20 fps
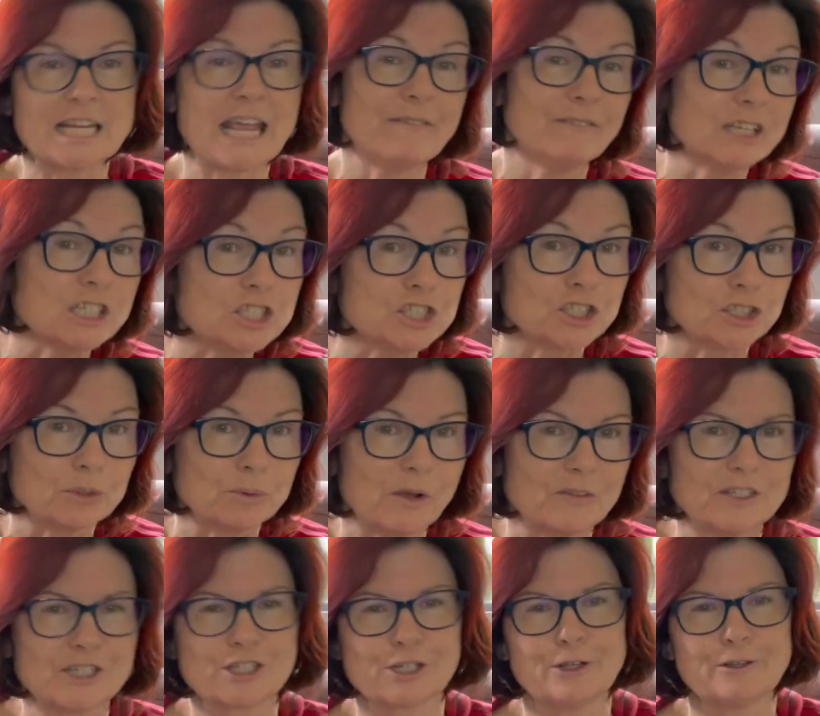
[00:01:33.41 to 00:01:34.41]
having a chew
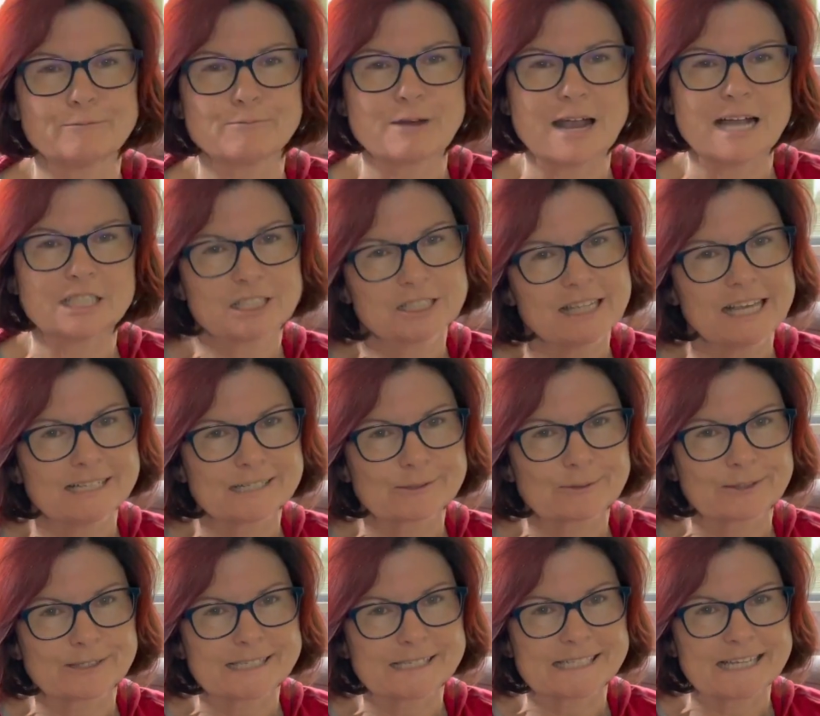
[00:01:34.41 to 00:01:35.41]
on the toothbrush, that
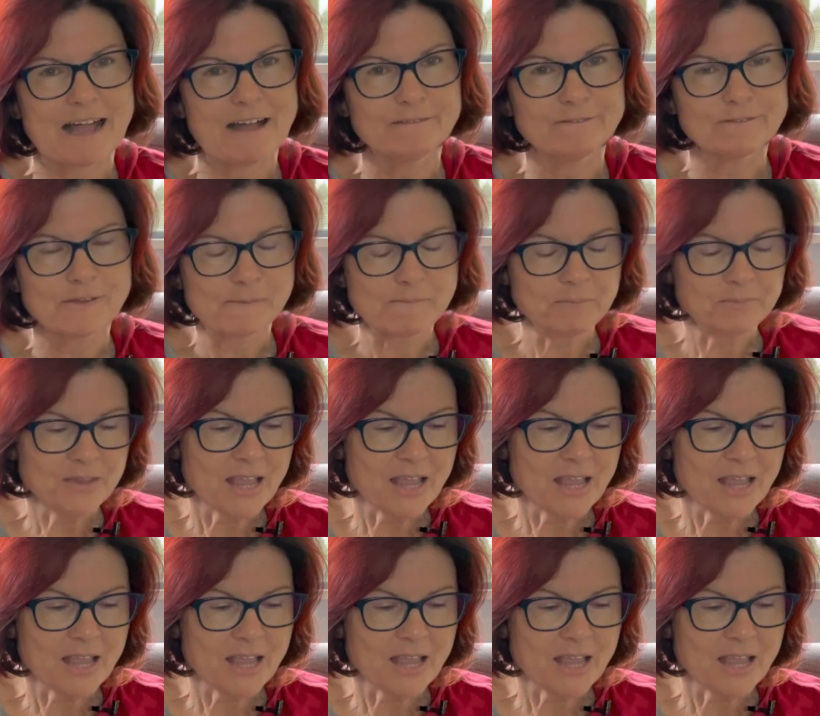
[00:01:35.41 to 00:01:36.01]
sort of stuff.